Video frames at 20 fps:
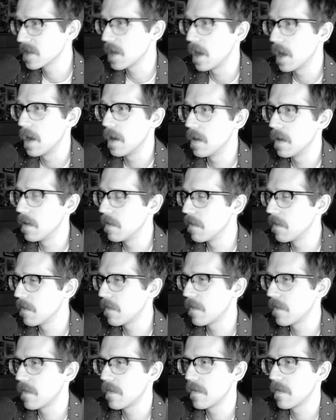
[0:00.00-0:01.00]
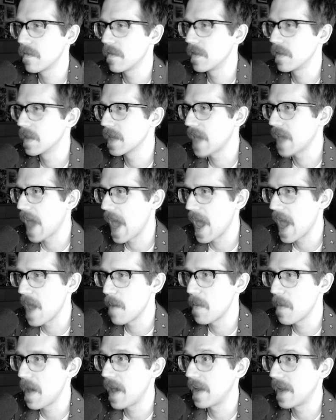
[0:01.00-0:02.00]
of the
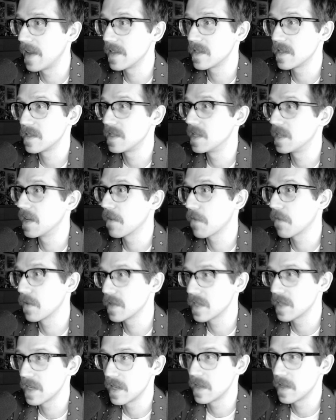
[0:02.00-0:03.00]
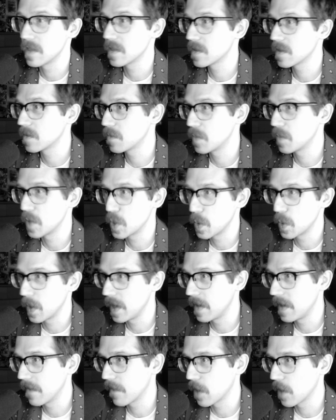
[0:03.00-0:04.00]
game and its differences
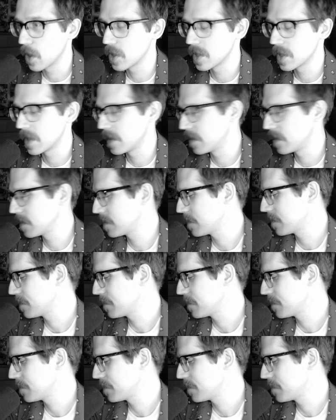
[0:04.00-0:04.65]
between versions.